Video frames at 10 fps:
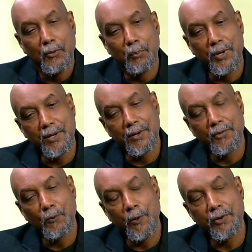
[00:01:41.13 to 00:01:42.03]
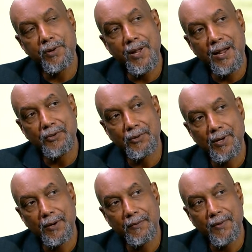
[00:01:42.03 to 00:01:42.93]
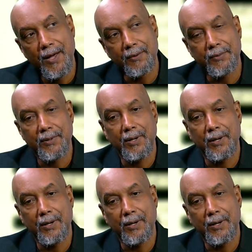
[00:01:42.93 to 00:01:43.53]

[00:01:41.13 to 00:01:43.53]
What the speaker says: But the real nature of that